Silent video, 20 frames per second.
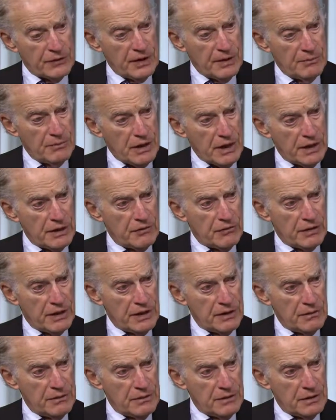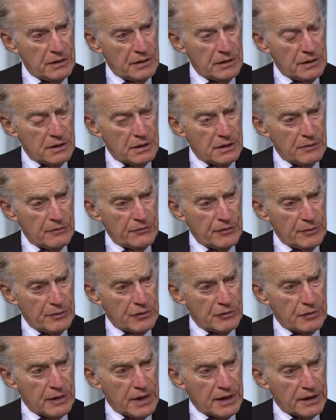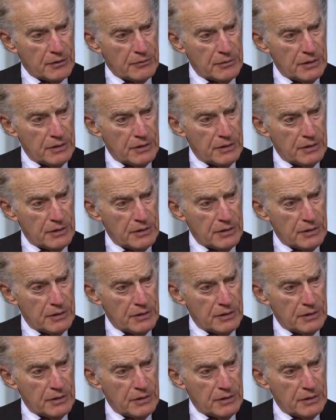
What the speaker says: they migrate from Iraq,